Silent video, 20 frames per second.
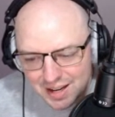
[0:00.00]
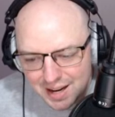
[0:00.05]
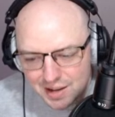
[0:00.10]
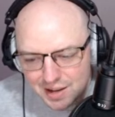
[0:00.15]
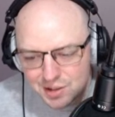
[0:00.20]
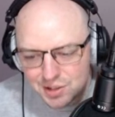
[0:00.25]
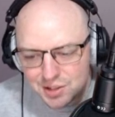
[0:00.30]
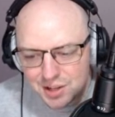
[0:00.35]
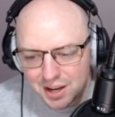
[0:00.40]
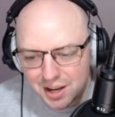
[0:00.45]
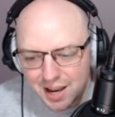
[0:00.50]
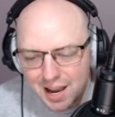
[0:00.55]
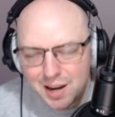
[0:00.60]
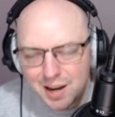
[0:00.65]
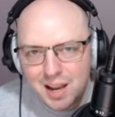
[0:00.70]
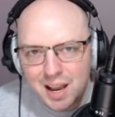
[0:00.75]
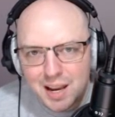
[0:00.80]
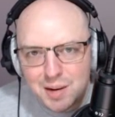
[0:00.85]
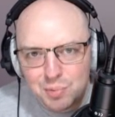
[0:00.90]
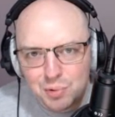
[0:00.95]
It's
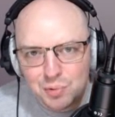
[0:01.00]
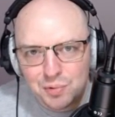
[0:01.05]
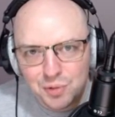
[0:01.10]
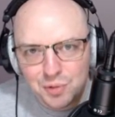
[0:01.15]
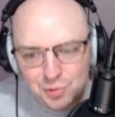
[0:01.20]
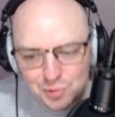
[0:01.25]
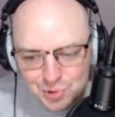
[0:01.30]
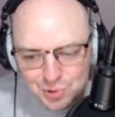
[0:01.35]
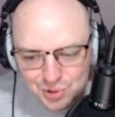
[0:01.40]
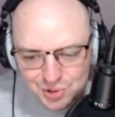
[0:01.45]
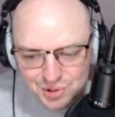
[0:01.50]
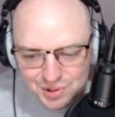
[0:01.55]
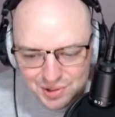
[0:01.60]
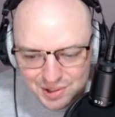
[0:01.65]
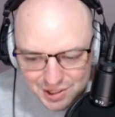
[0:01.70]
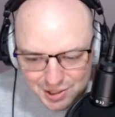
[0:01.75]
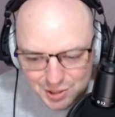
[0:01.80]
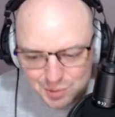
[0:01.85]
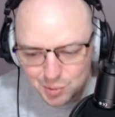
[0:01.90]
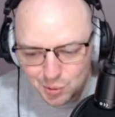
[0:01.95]
April Fool's,
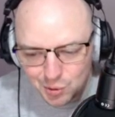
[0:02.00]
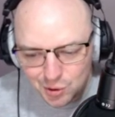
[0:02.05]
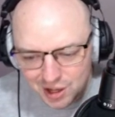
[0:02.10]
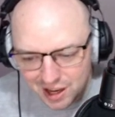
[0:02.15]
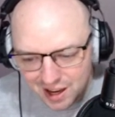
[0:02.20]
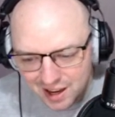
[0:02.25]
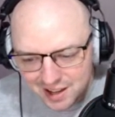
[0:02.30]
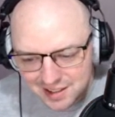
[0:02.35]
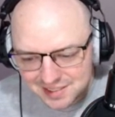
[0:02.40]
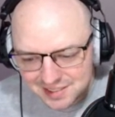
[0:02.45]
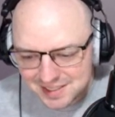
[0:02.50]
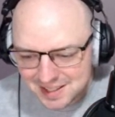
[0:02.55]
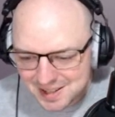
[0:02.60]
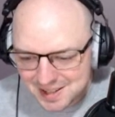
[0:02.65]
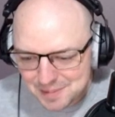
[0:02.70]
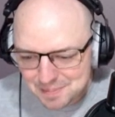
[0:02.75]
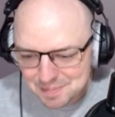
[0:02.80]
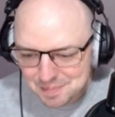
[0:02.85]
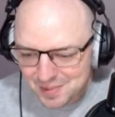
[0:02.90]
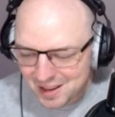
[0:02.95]
Sportcat.
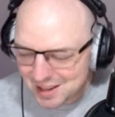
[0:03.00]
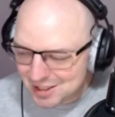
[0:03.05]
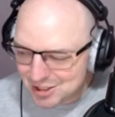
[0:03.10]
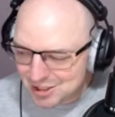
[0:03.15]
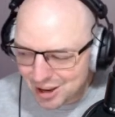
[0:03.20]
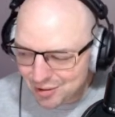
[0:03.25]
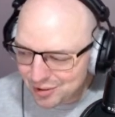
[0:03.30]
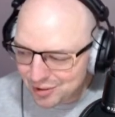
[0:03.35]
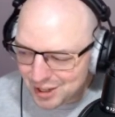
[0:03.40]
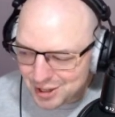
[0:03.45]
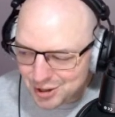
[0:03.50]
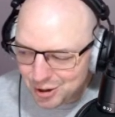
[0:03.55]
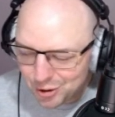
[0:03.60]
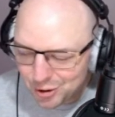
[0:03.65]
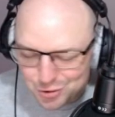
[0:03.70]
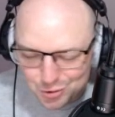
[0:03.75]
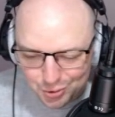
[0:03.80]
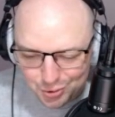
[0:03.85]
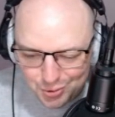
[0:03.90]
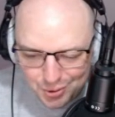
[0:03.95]
It's definitely not
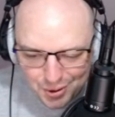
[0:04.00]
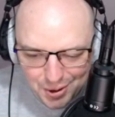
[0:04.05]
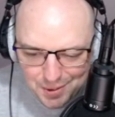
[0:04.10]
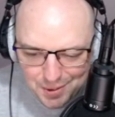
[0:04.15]
true.